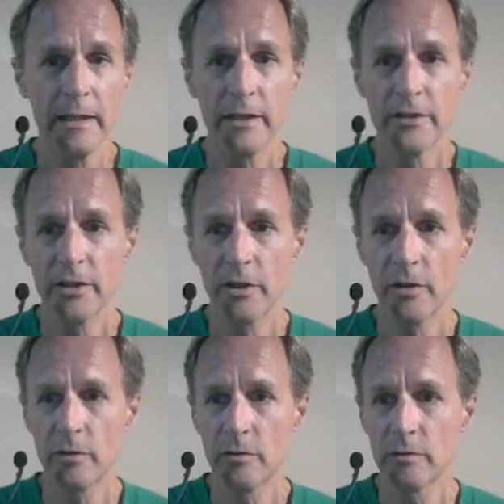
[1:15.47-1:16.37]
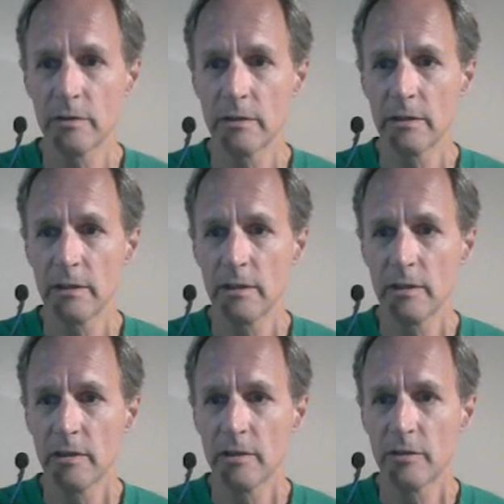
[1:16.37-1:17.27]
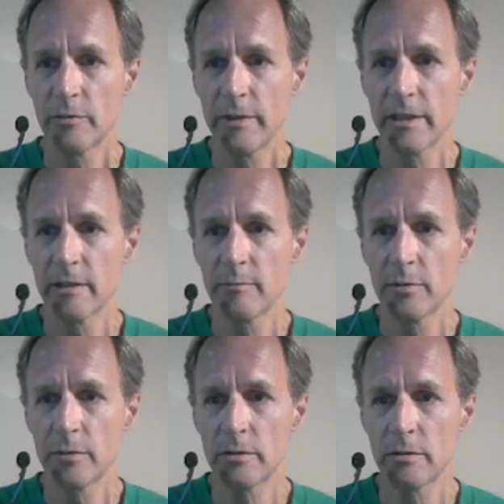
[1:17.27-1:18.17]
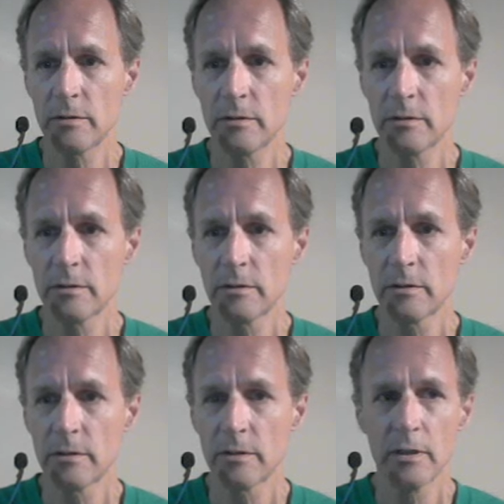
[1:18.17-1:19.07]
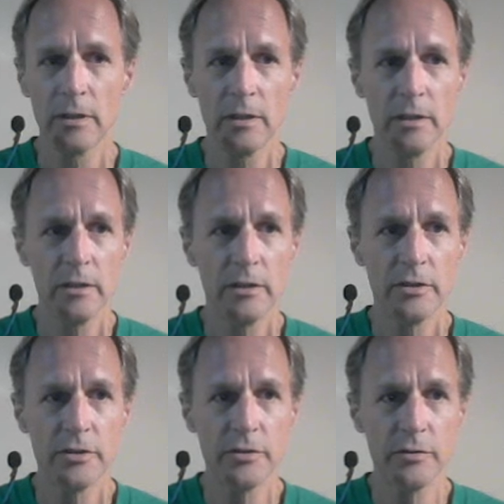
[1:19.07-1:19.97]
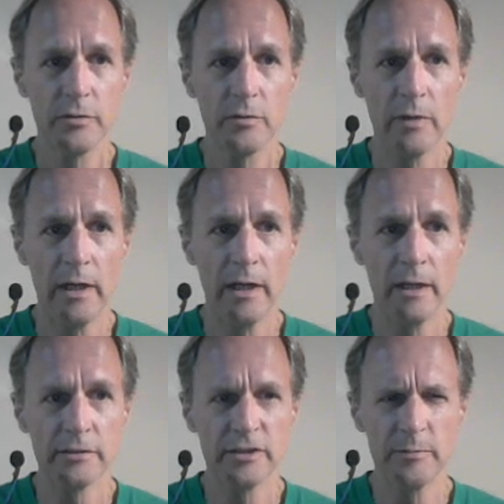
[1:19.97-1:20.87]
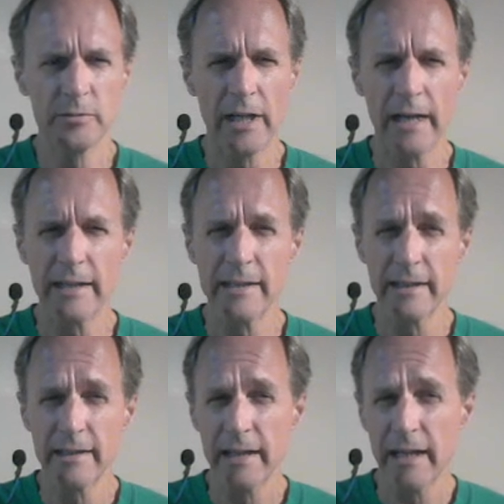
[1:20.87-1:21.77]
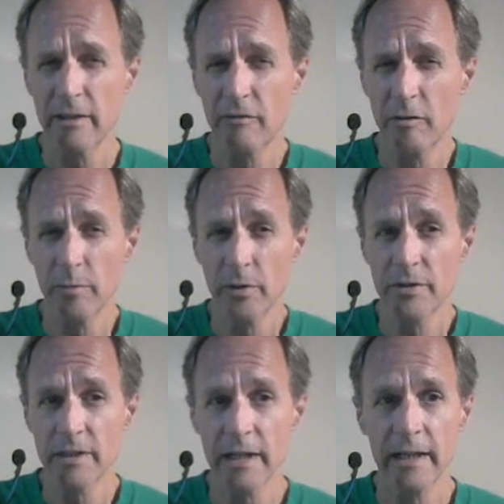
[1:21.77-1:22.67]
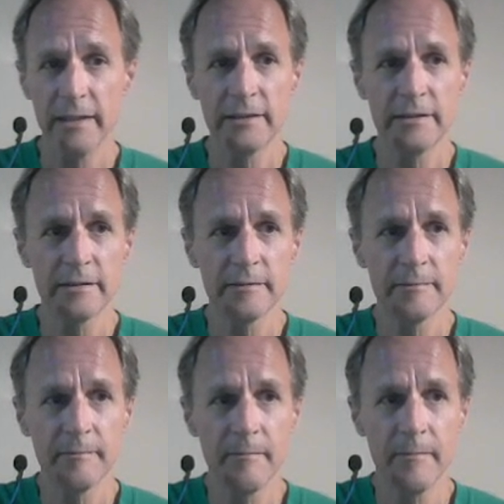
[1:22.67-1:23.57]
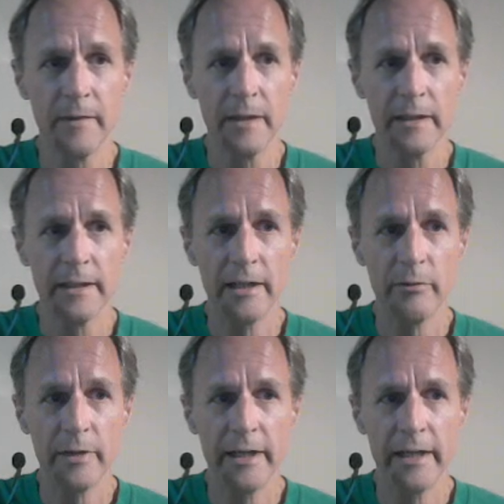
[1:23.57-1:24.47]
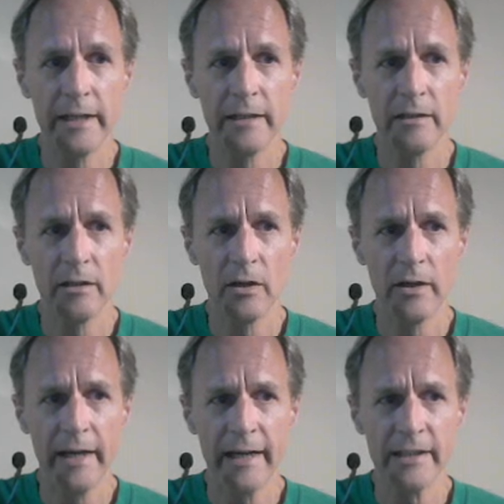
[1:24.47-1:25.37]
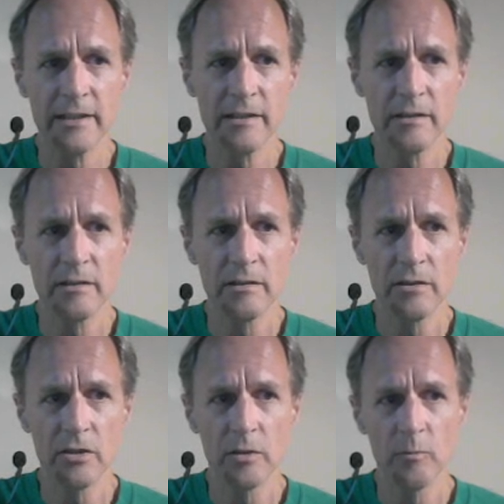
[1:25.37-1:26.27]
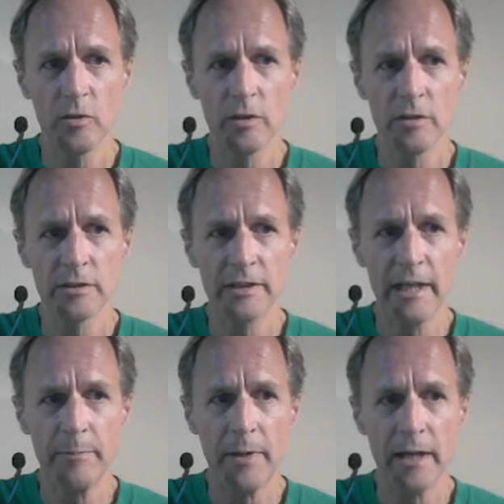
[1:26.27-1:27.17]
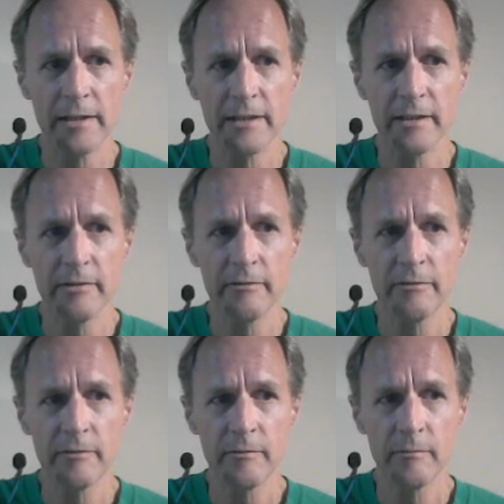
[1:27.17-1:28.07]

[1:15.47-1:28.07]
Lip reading: So it's reasonable to subtract 6x from both sides. That way our x term will stay positive.